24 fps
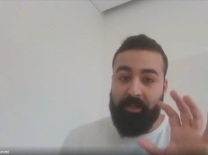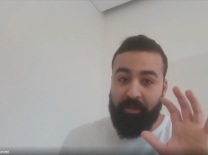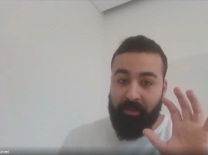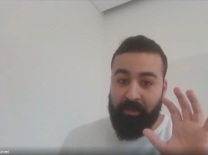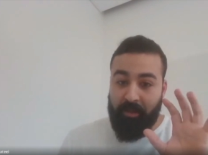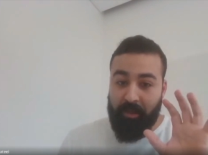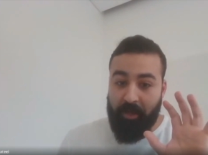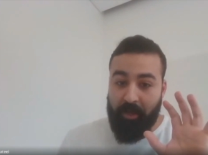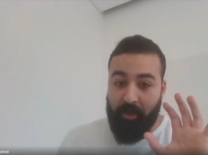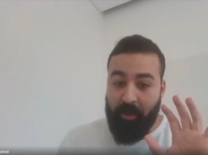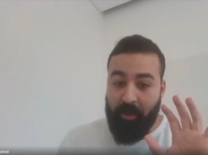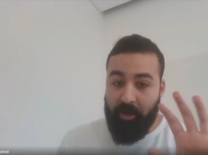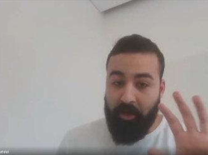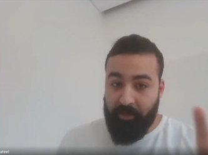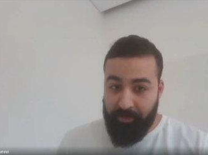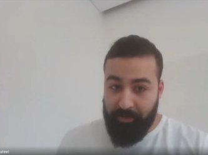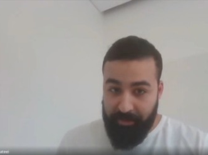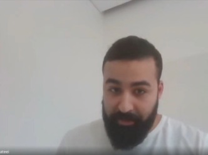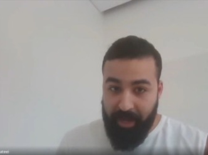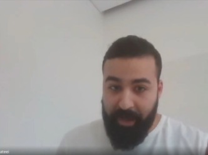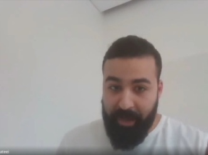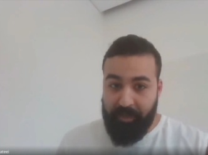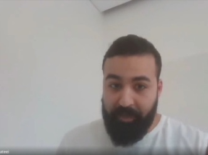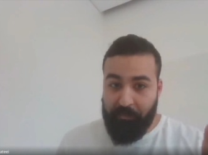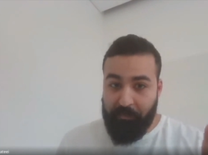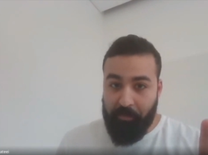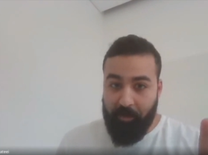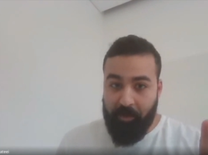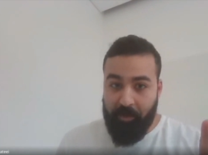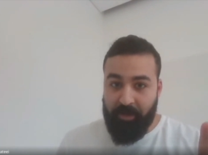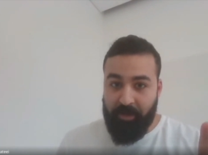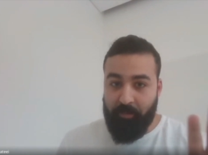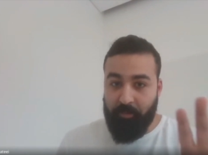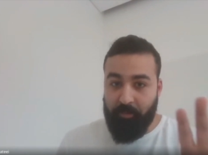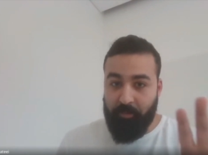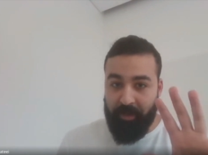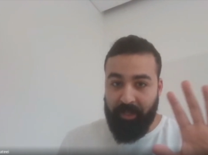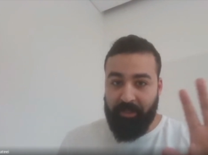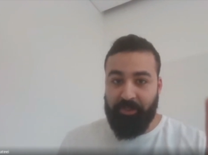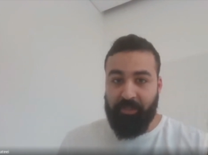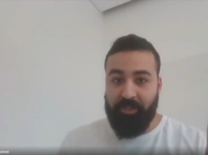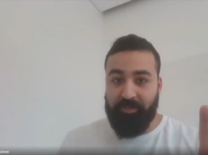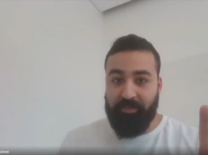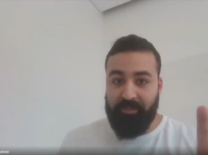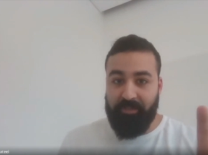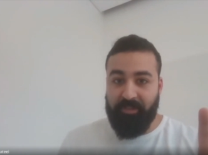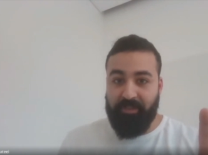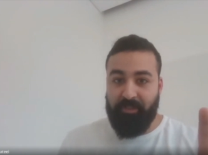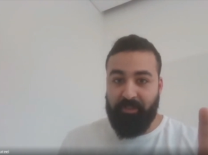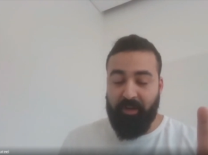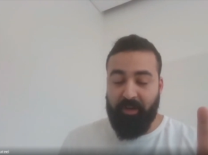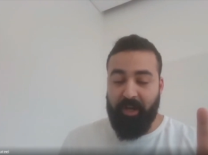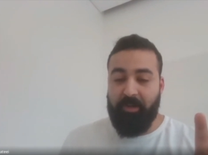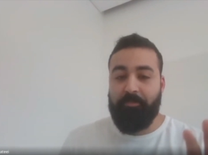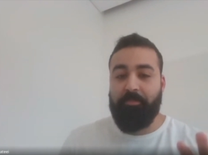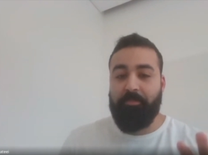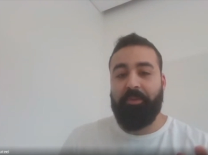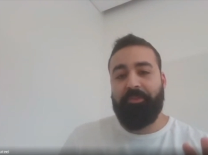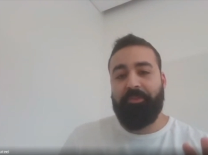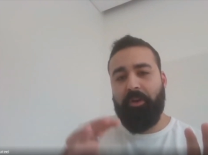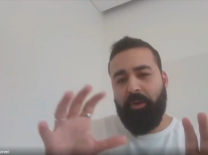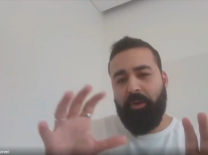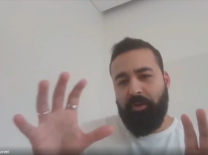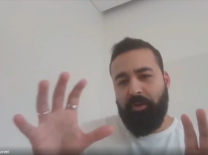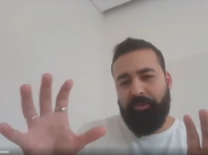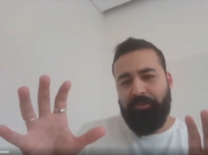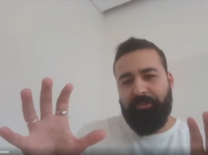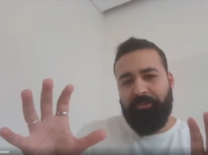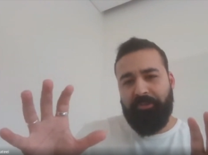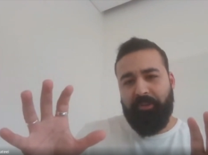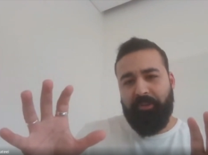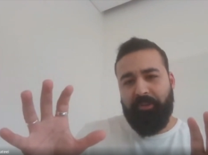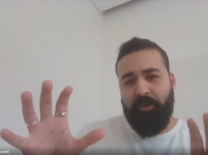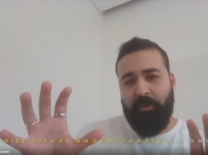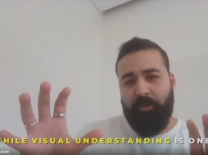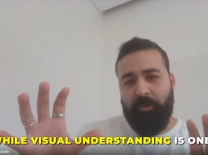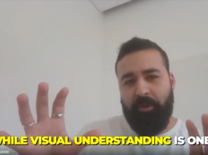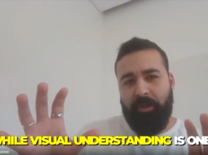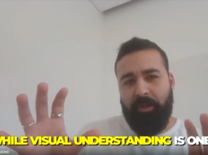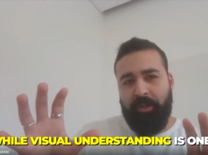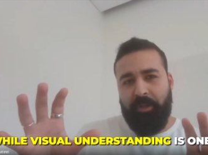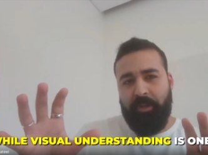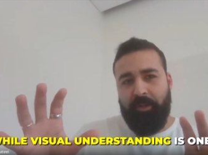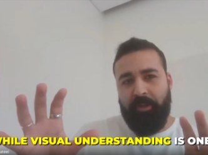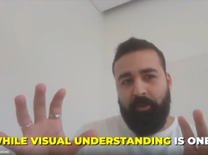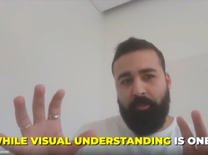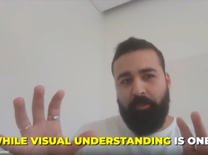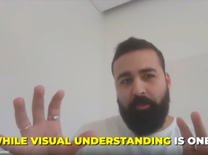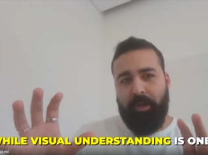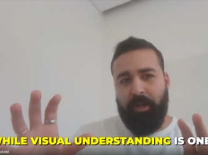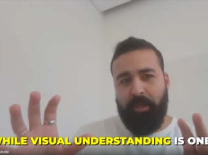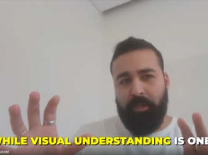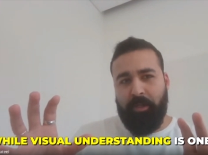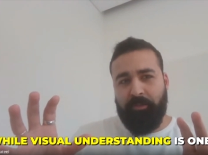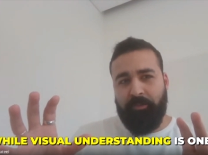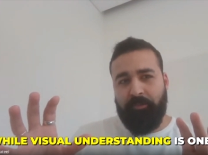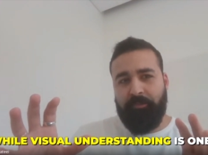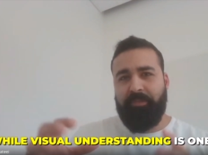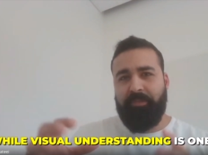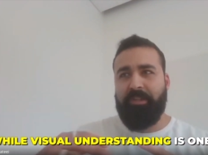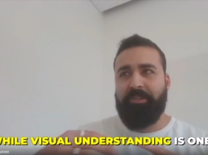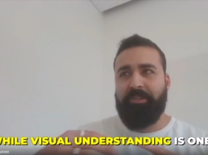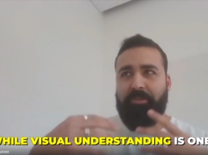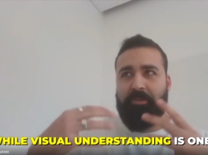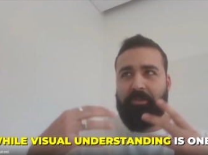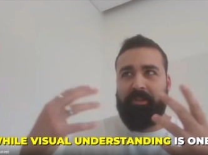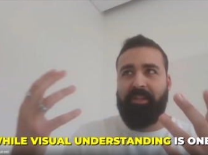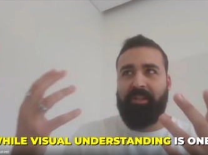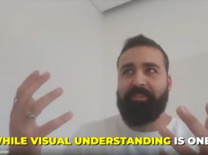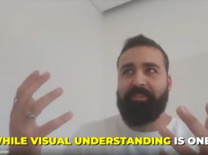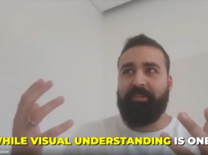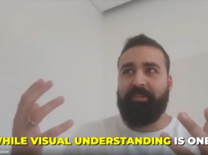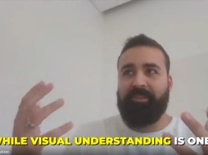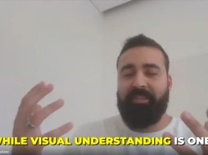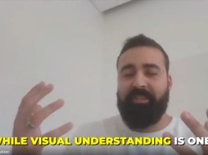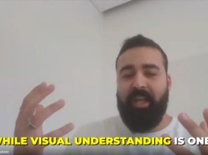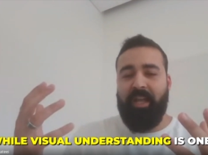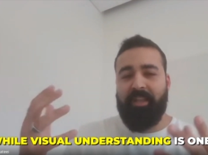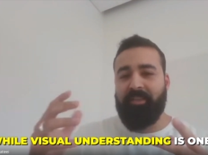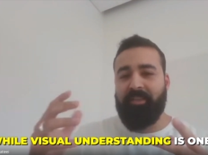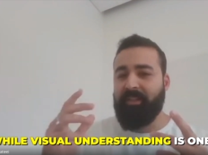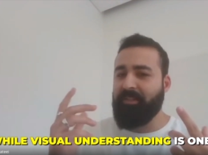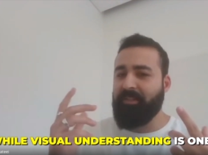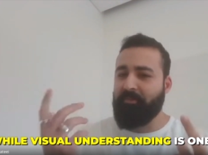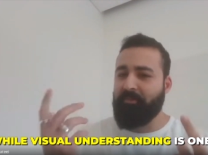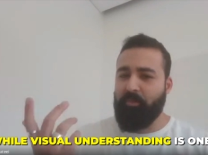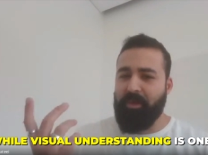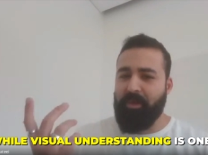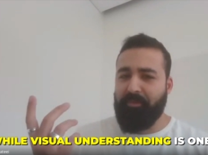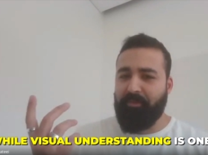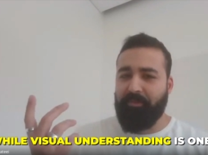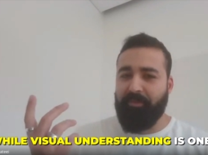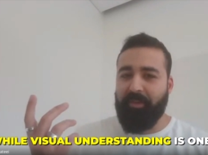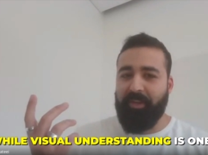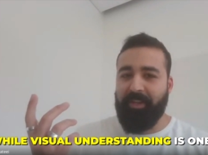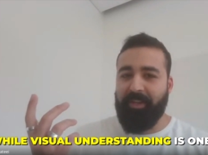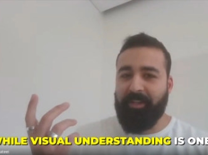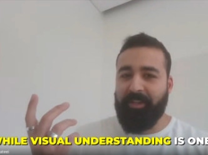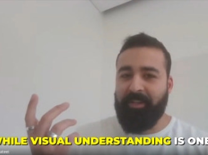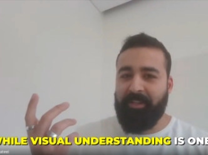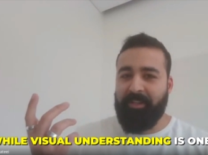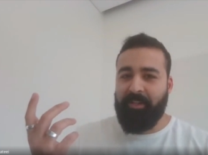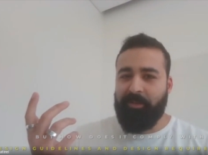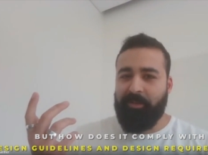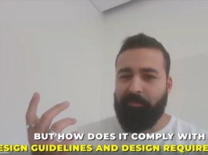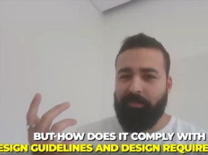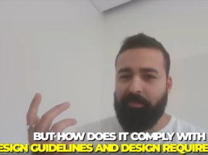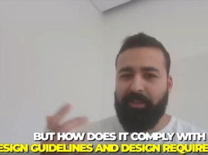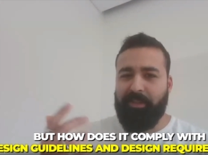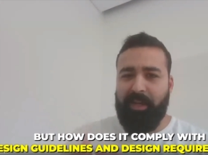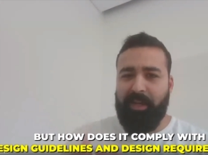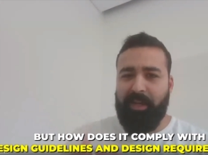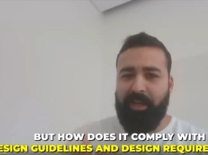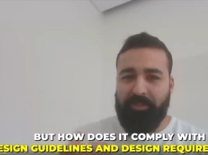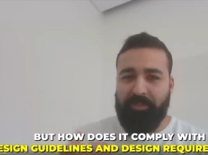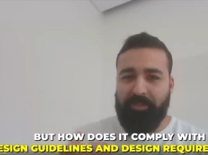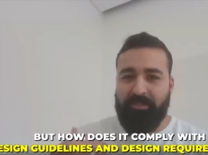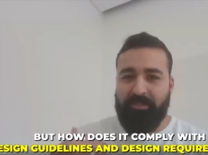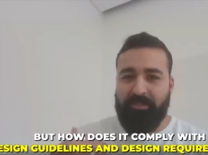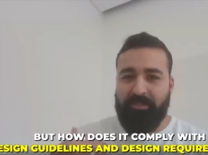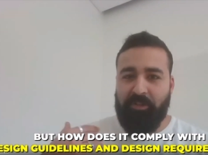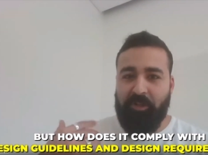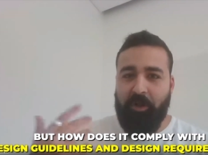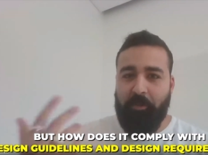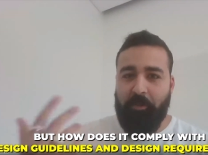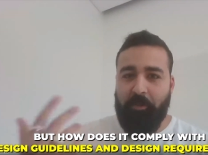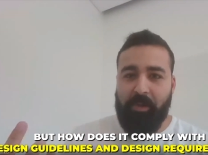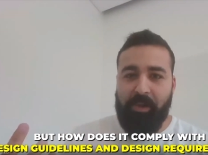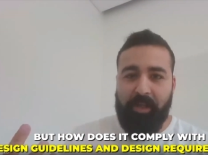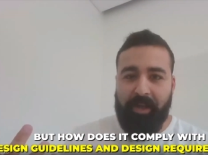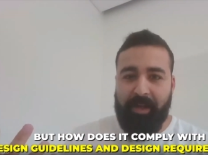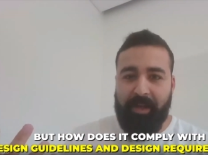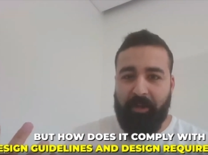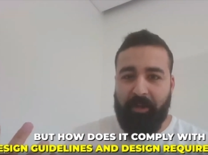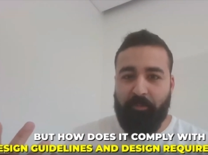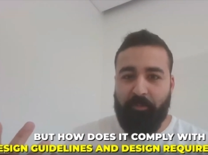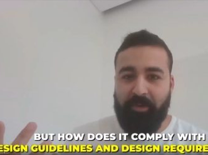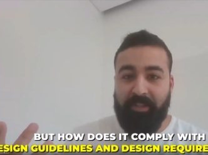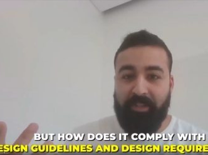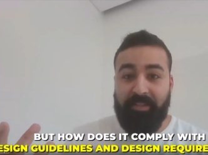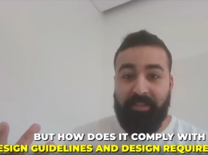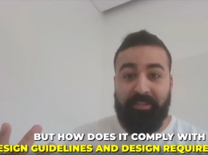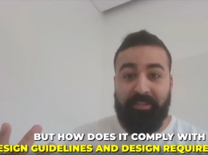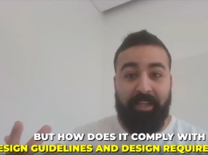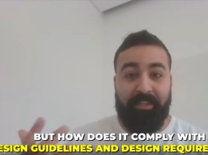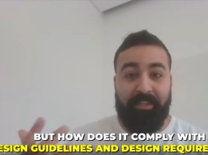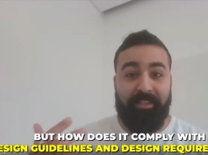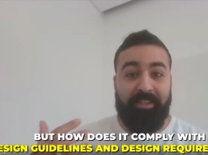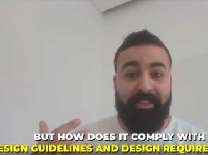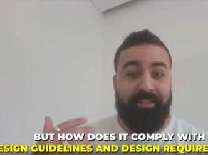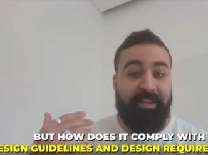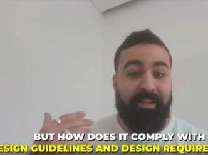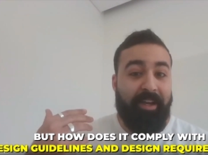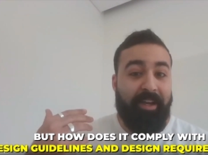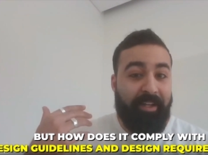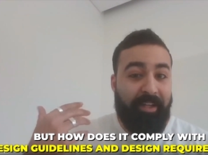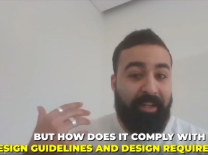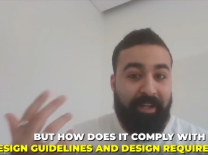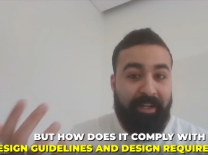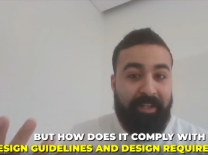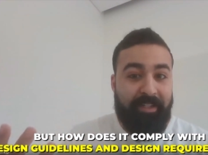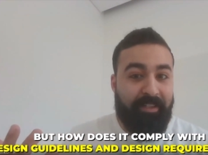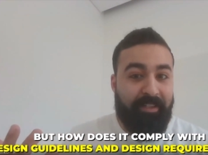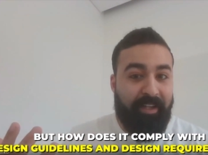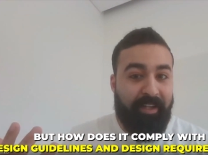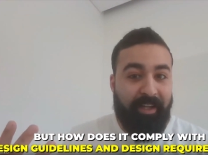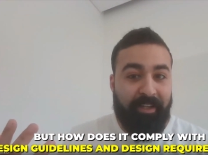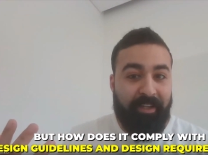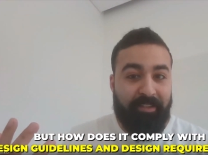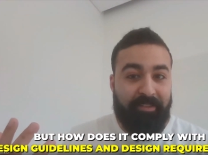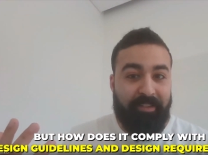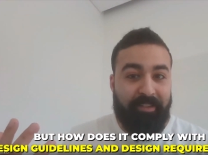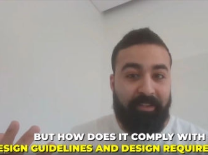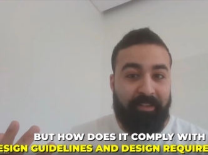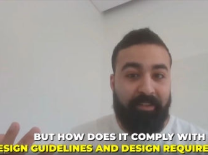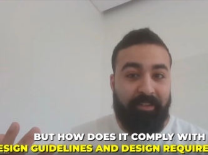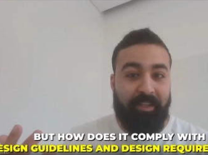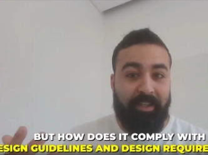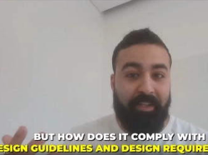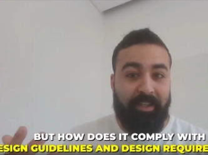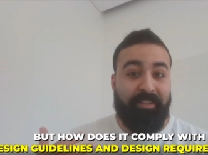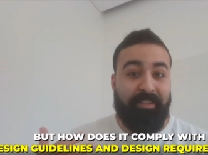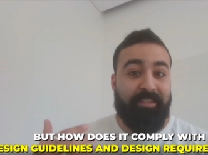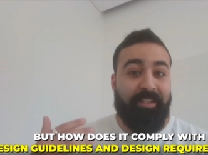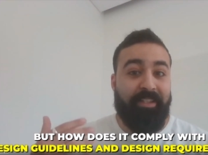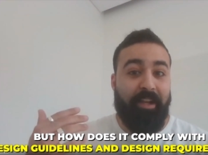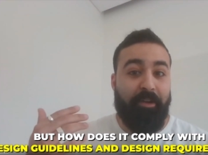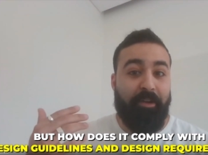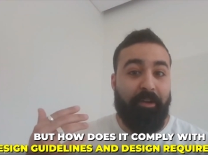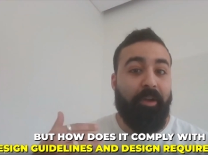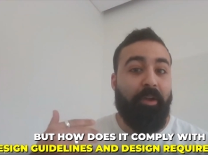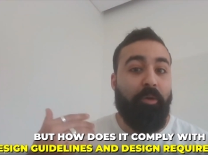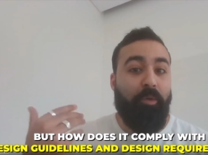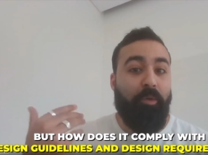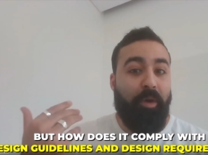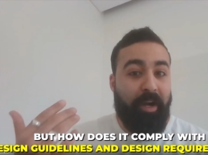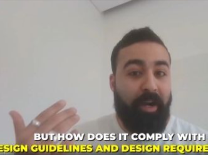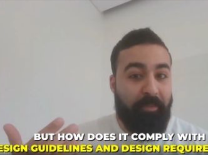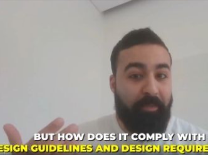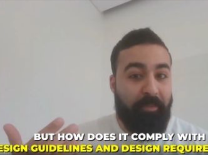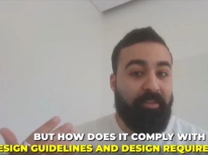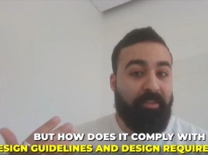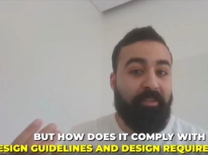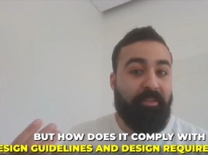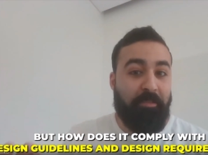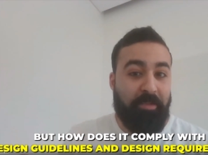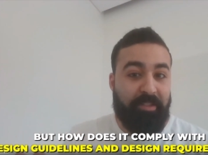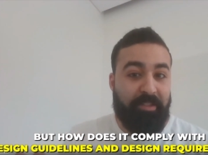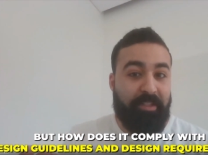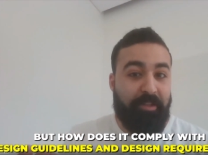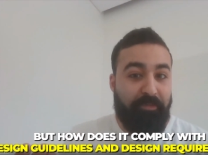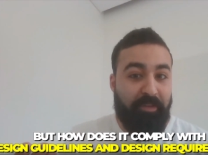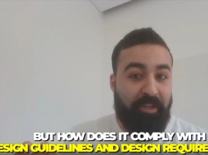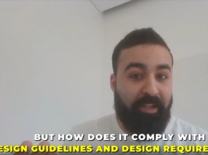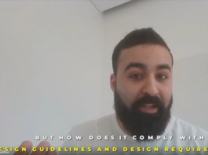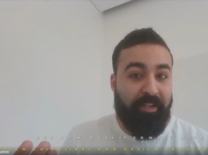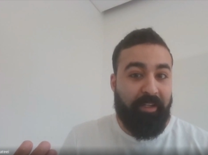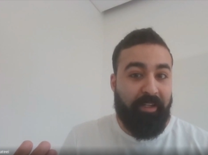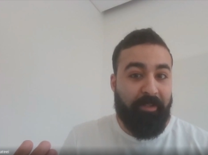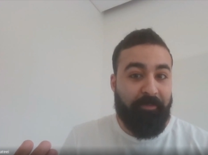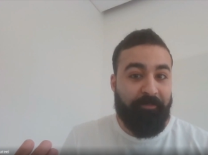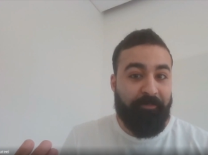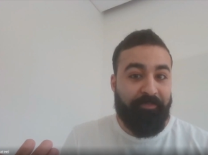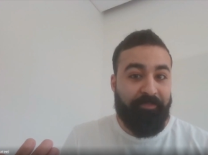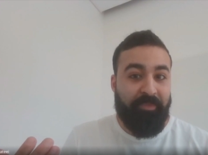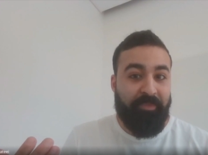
on that part, what I just described, but also, well, visual understanding is one thing, but how does it comply with, say, design guidelines and the design requirements specifically?